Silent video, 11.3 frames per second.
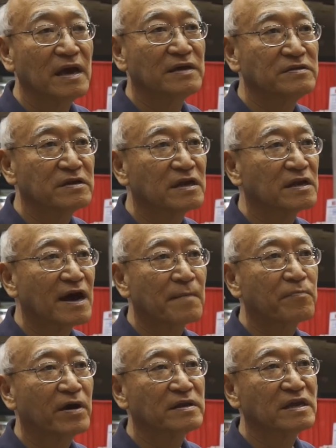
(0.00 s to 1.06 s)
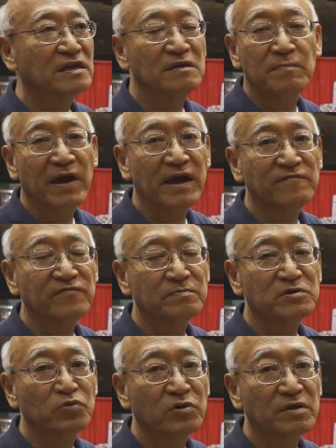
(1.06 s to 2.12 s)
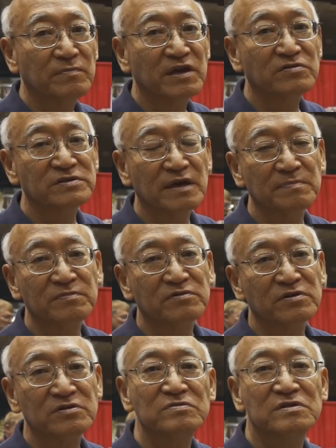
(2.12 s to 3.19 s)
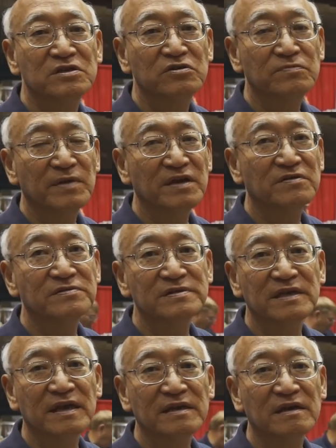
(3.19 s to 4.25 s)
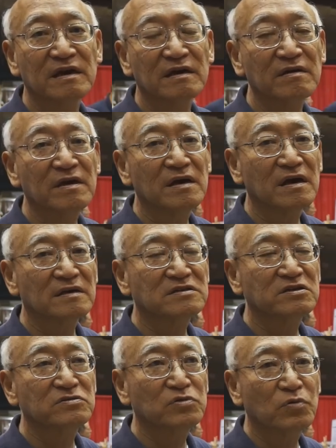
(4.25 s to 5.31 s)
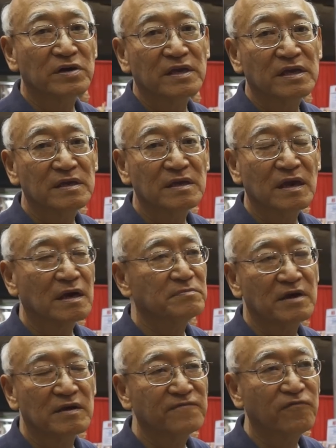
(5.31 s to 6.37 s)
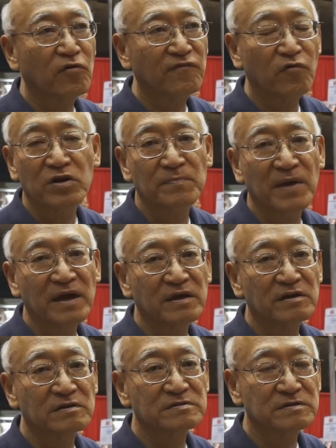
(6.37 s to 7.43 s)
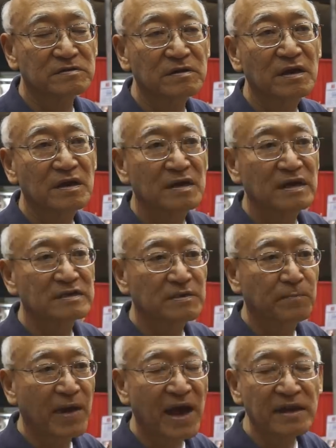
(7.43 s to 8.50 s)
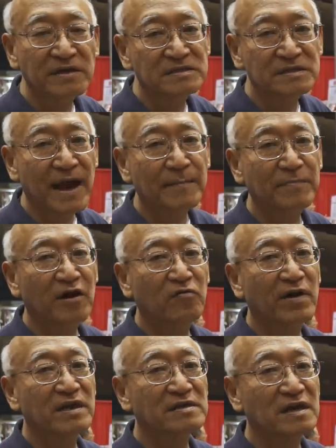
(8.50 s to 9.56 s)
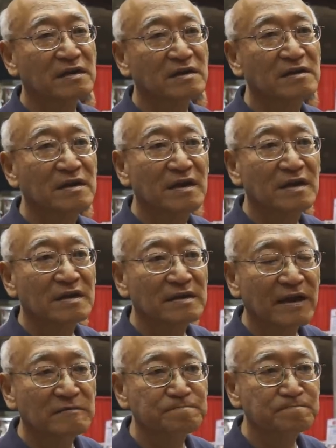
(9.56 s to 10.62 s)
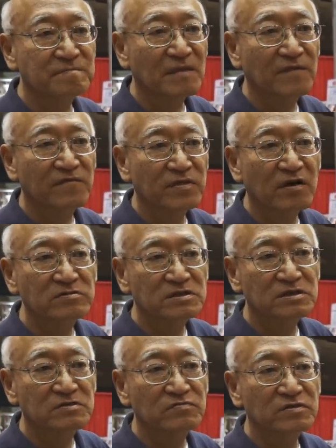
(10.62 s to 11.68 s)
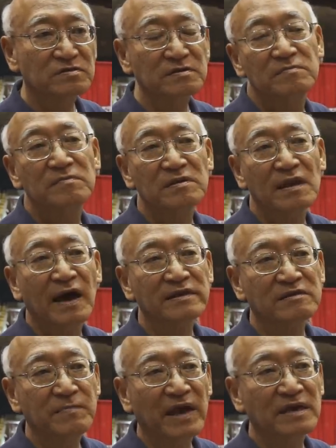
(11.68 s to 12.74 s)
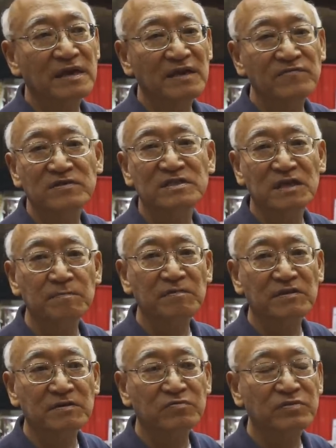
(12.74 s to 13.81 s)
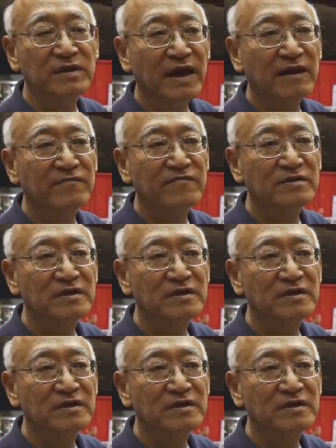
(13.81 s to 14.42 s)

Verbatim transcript: and you can operate any band from 20 meters up through 2 meters and uh, 220, um, 440 megahertz. They're, it's a balanced dipole antenna. Now, for those who would like to make it even simpler, we have